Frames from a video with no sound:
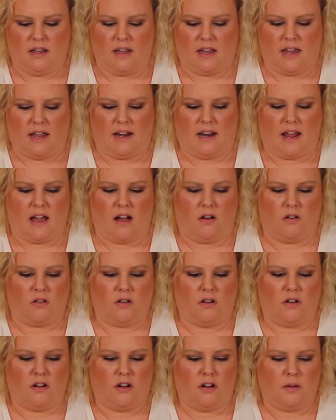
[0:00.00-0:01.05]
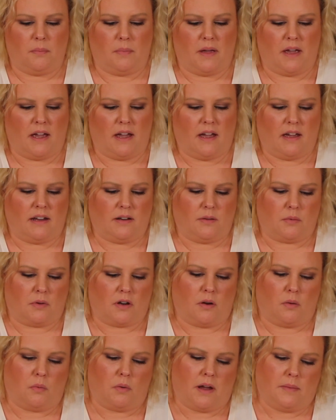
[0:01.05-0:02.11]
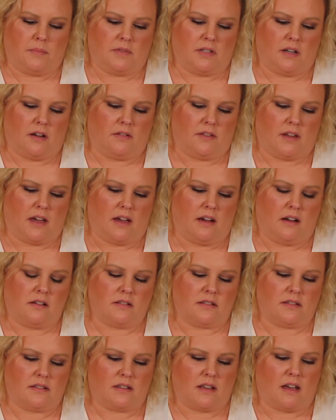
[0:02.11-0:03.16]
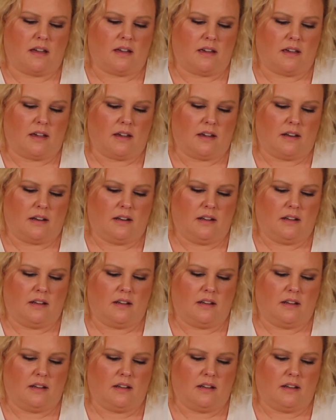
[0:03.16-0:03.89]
an alcohol pad, and we're going to wipe down the outside